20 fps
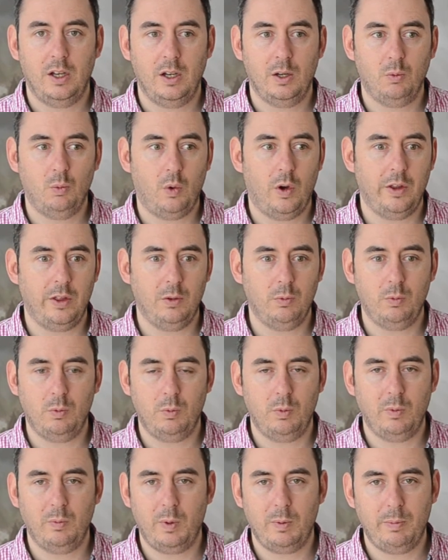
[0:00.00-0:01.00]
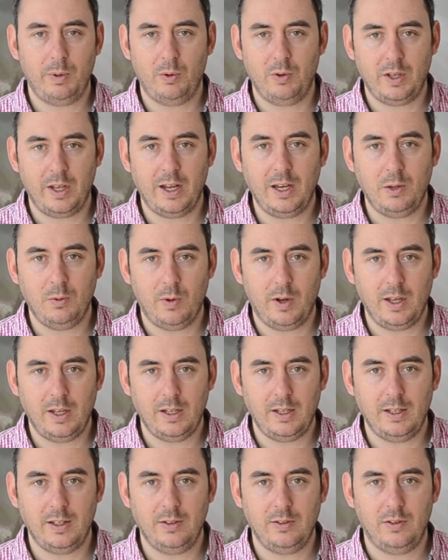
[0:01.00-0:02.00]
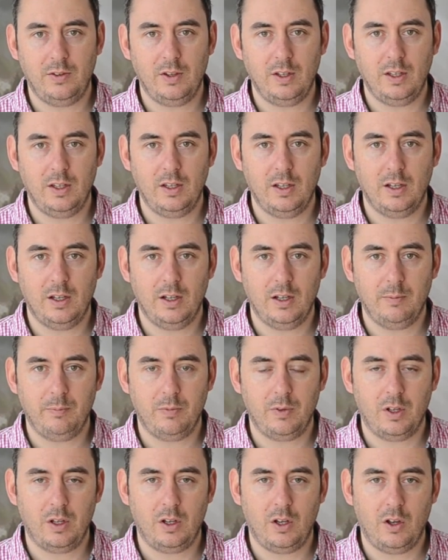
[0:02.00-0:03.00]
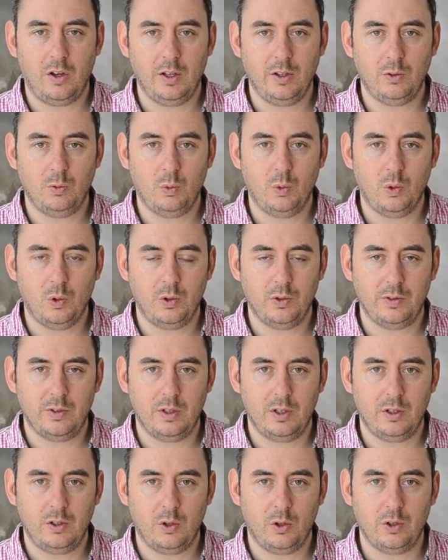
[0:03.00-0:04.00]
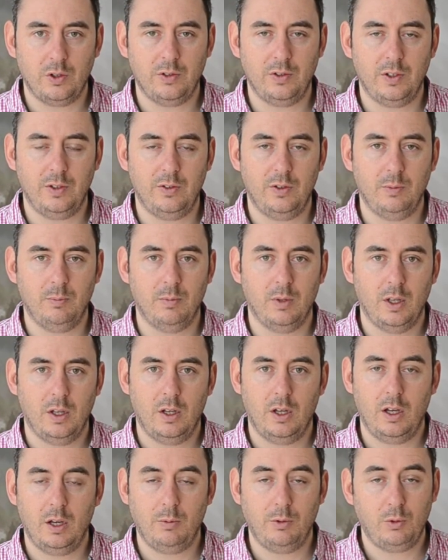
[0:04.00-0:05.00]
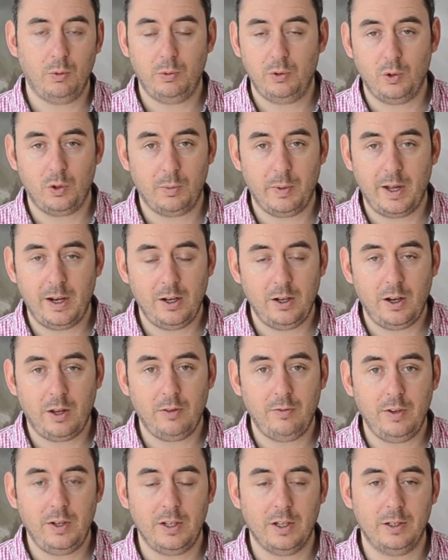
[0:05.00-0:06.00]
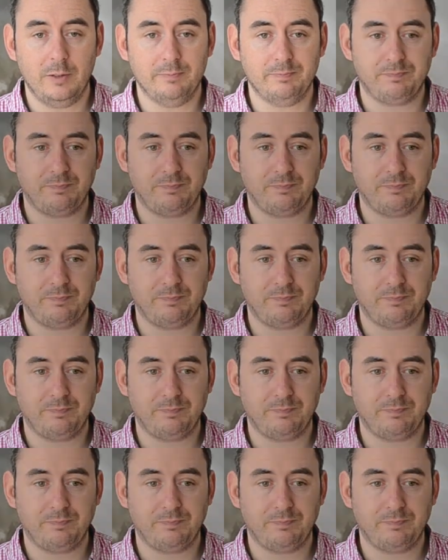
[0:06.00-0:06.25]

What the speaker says: one that we're building anyway is the Alliance Wars and Honour system, which we'll talk about in another video.